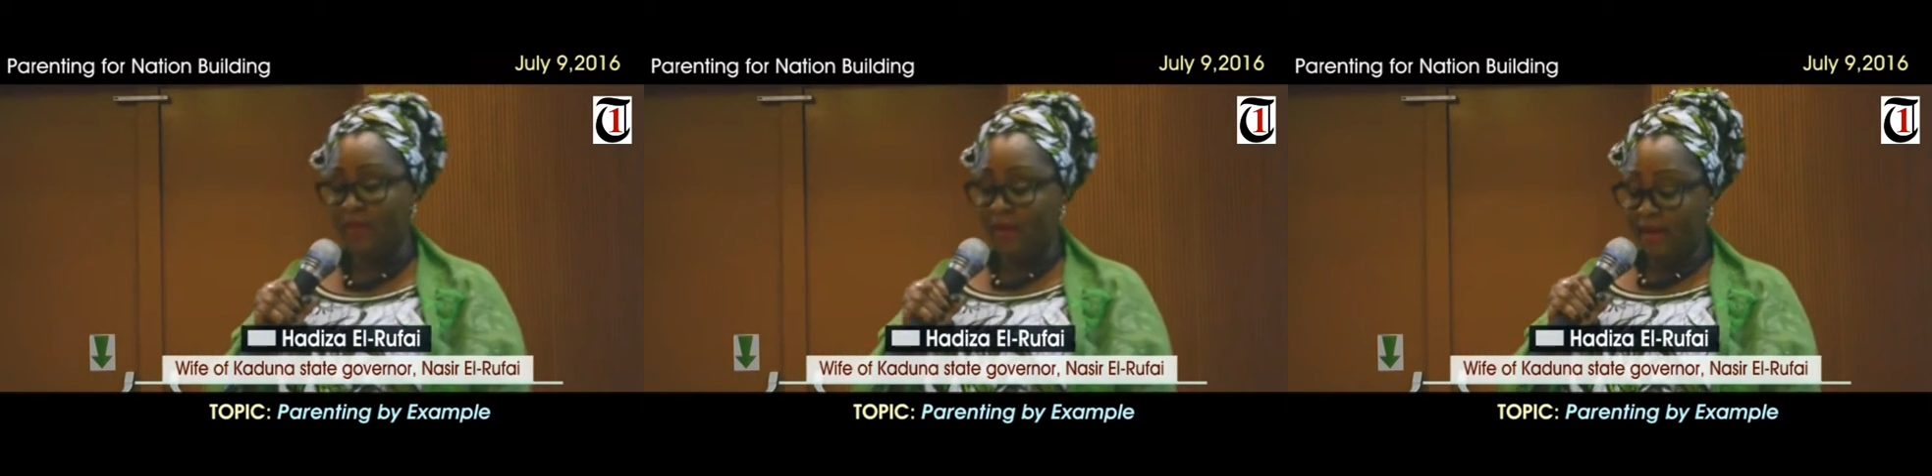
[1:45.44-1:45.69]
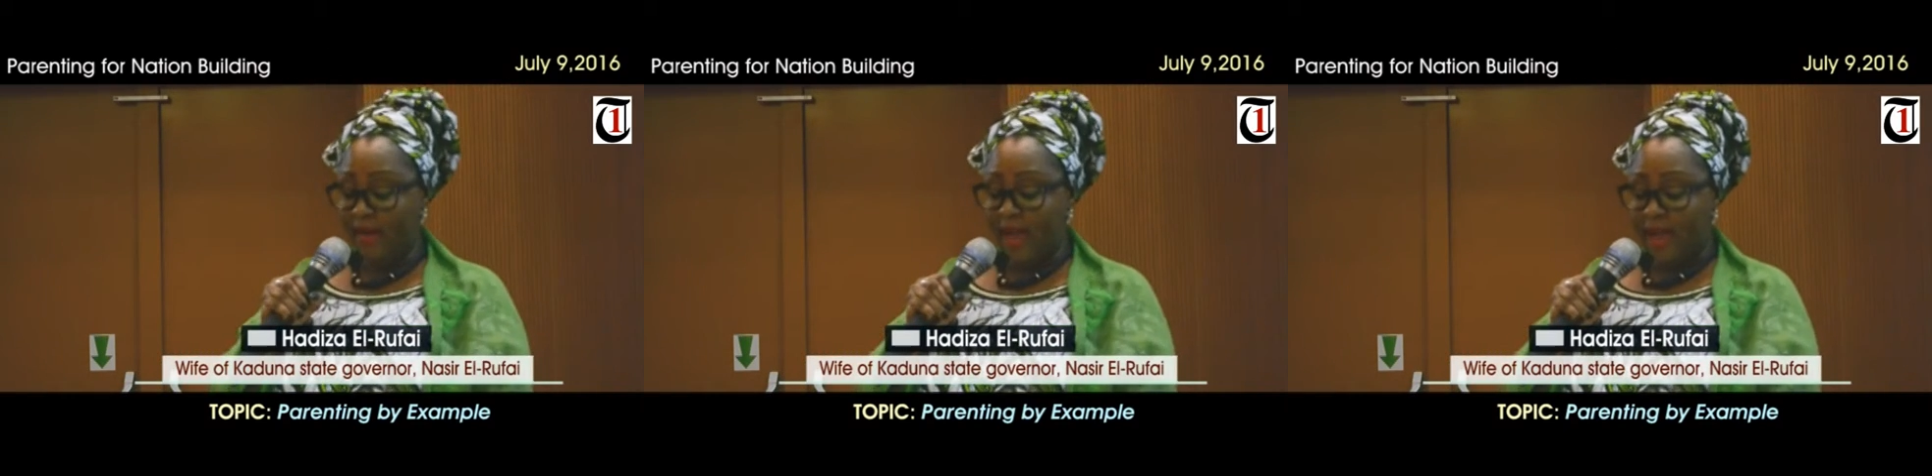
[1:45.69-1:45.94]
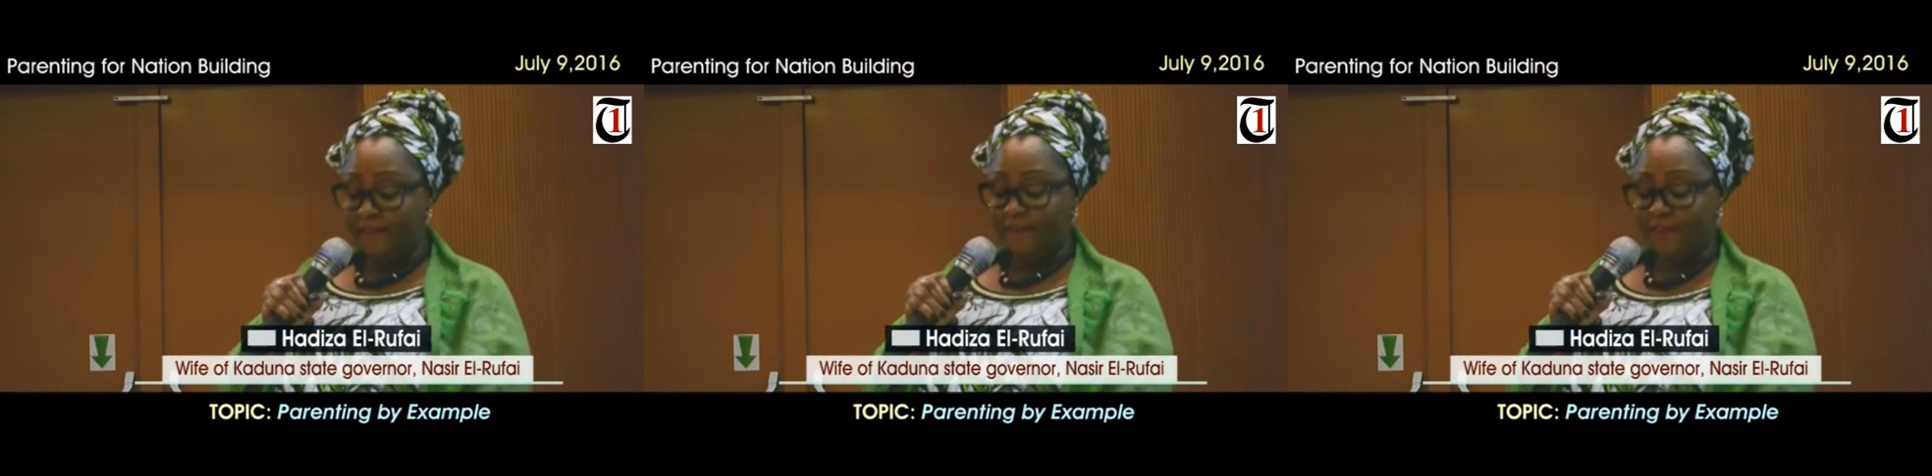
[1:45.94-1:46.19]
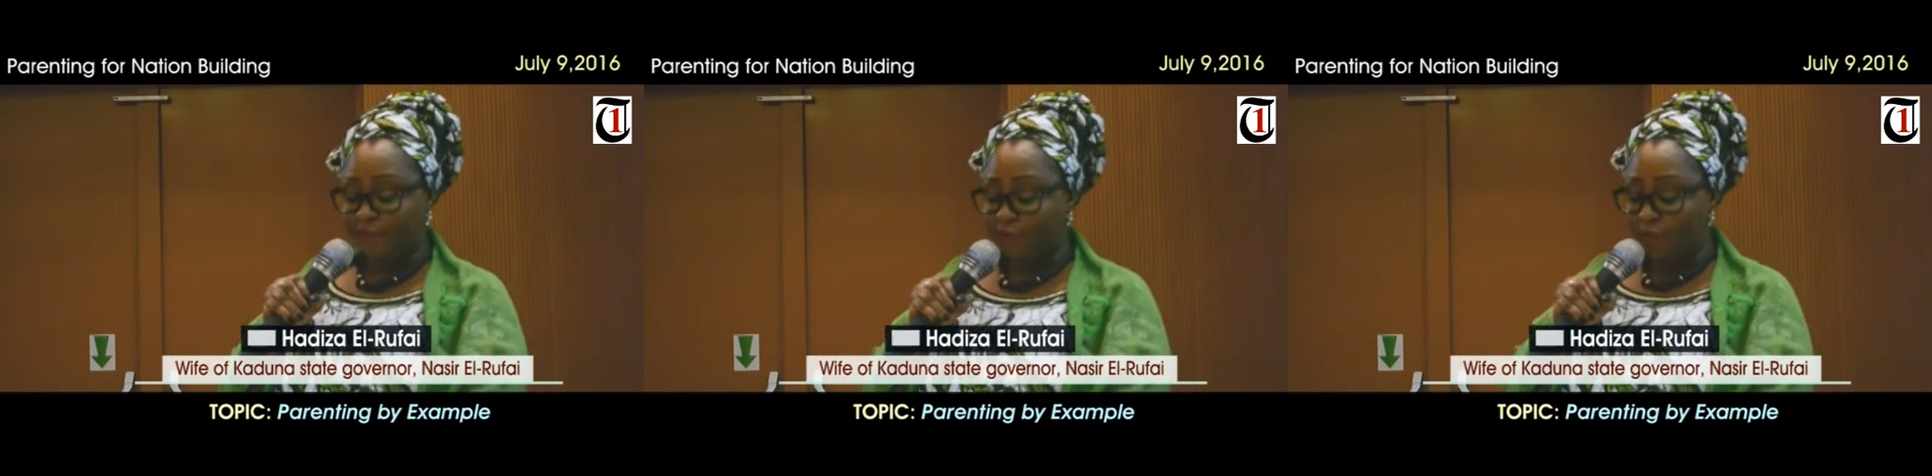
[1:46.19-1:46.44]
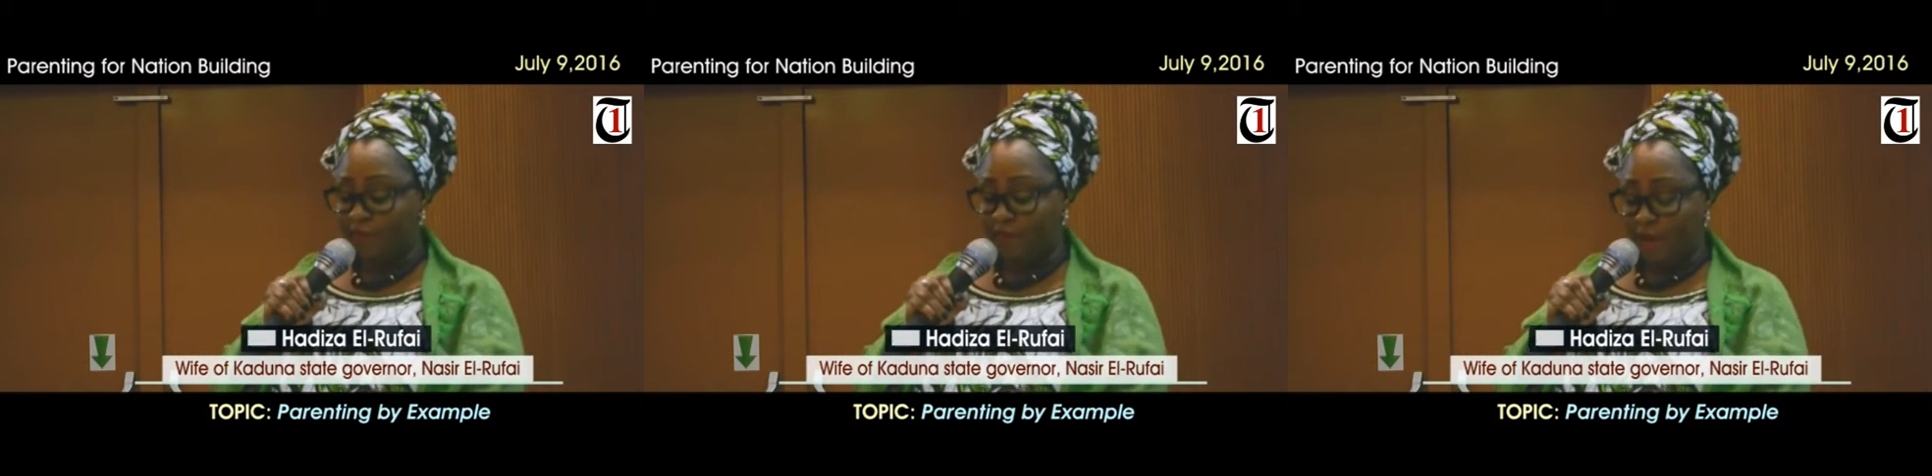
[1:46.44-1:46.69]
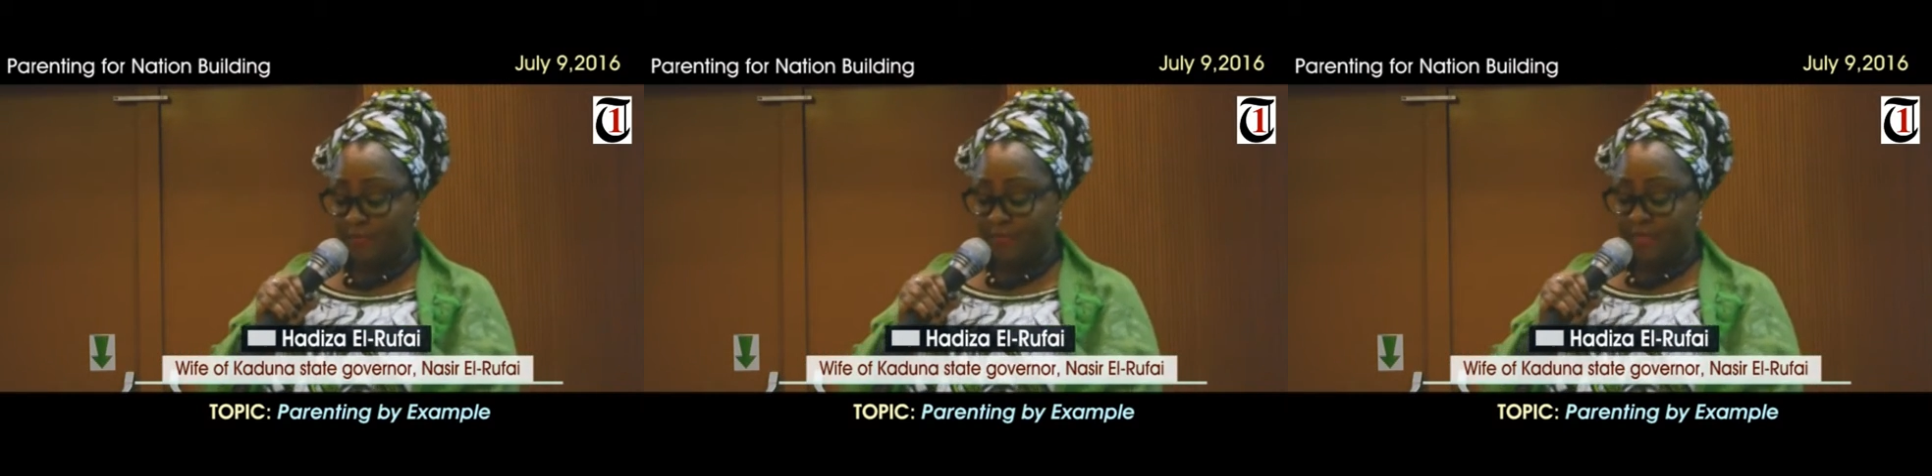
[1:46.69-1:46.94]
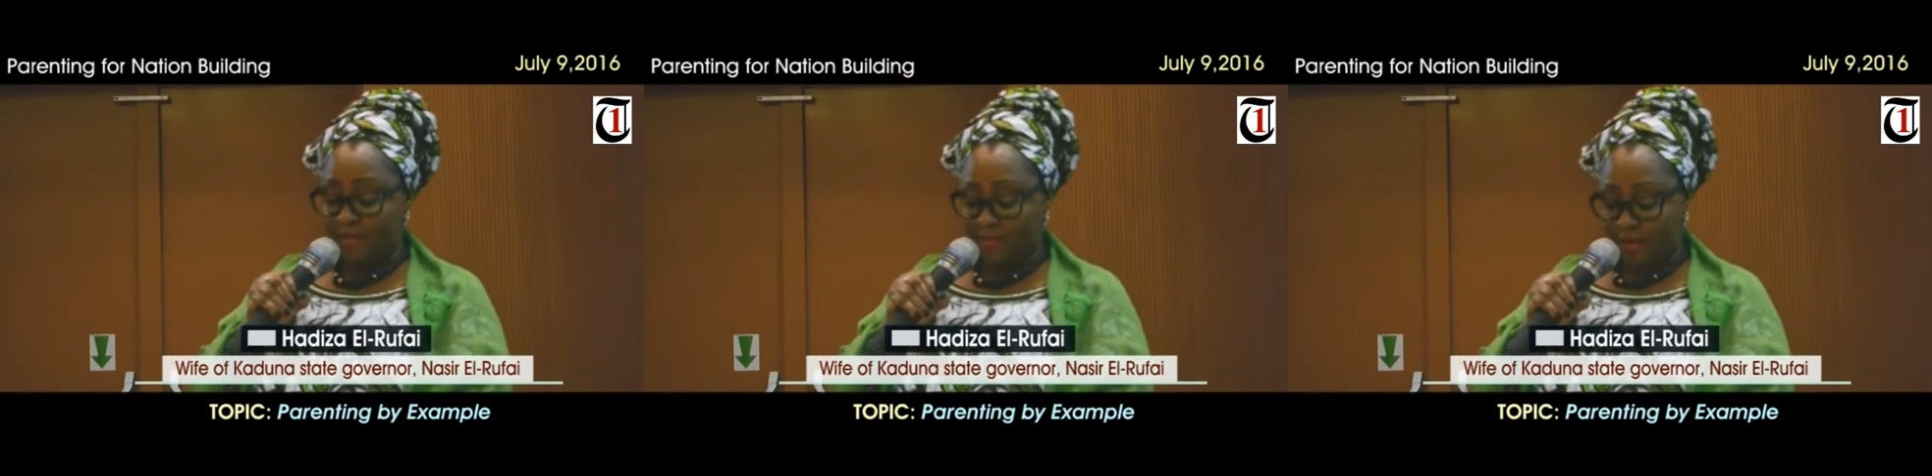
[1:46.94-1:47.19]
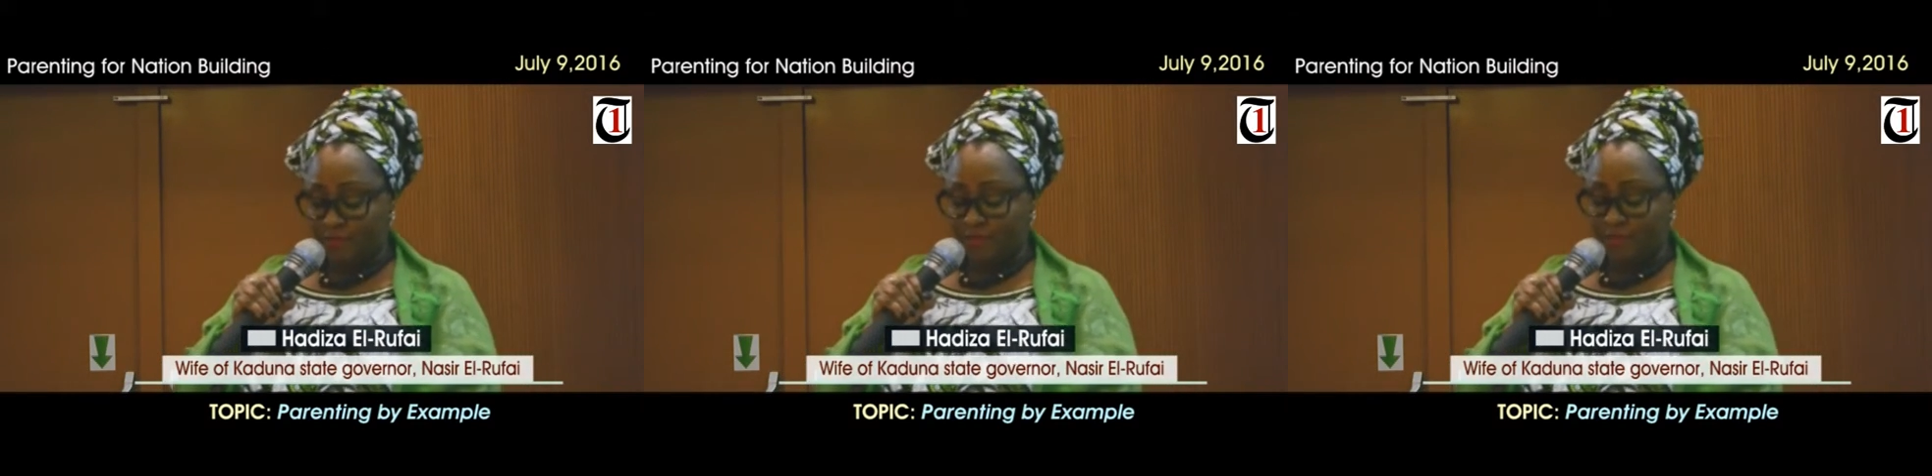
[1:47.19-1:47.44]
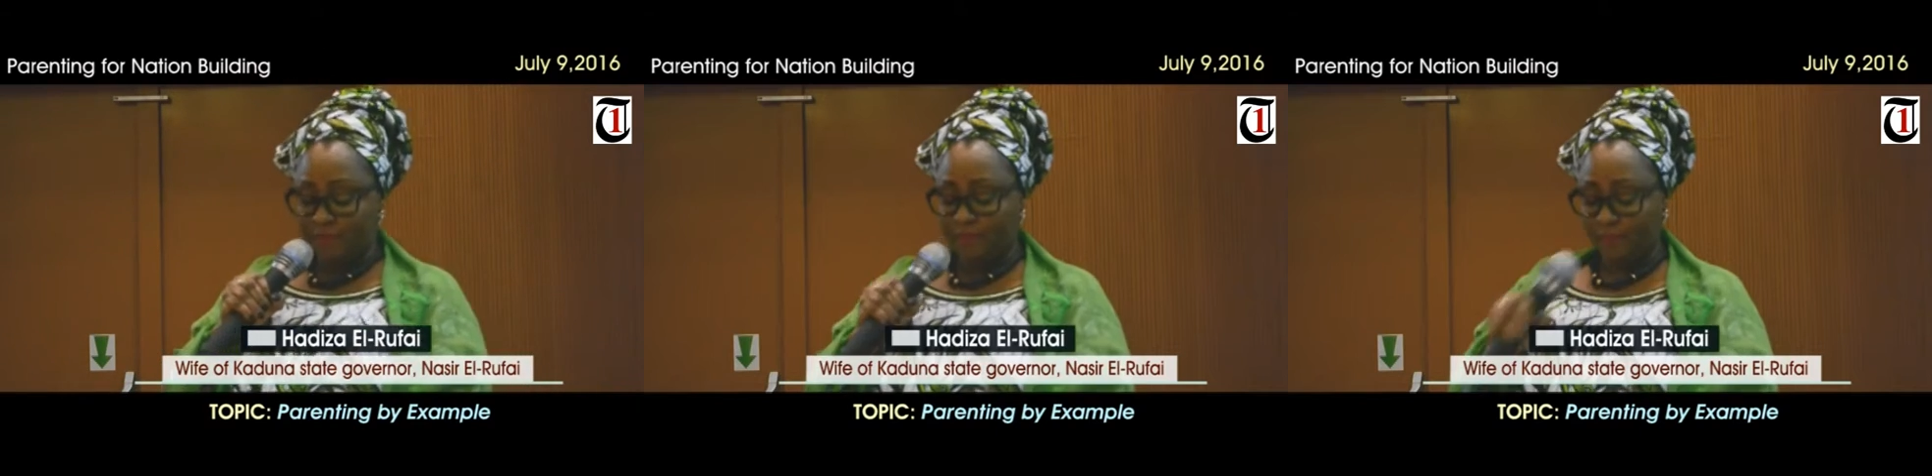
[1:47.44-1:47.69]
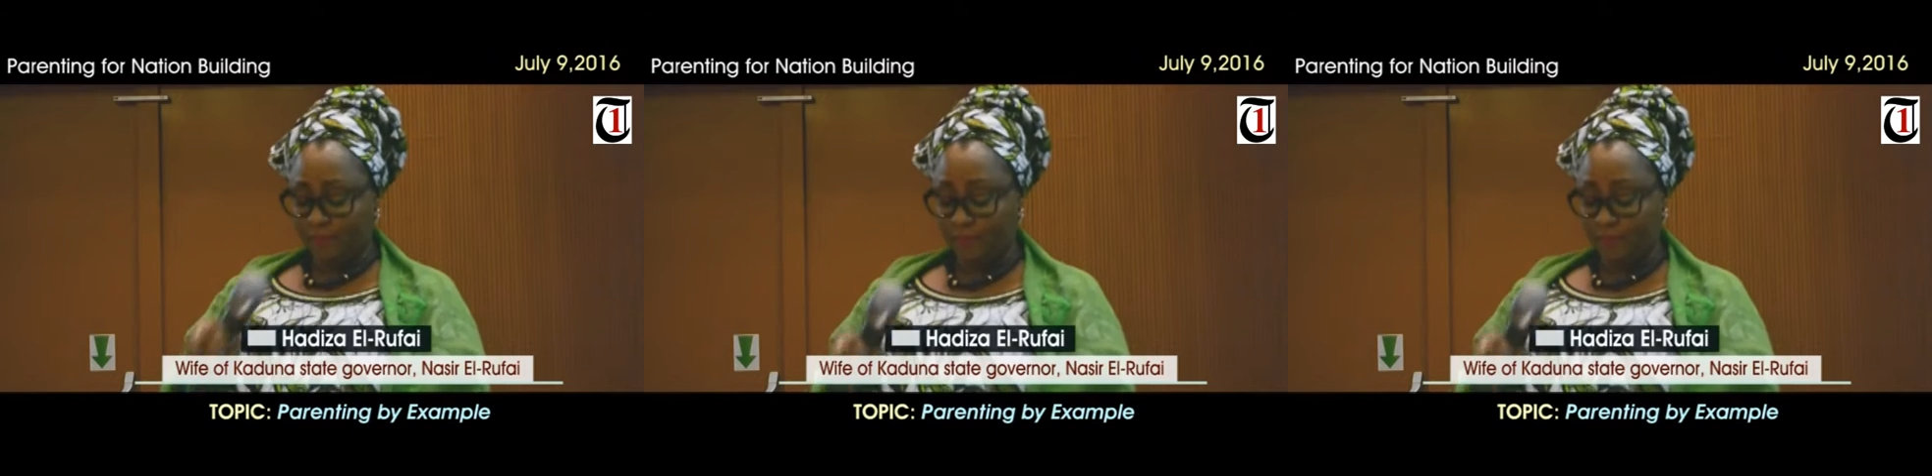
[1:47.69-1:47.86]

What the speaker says: Life is full of ups and downs,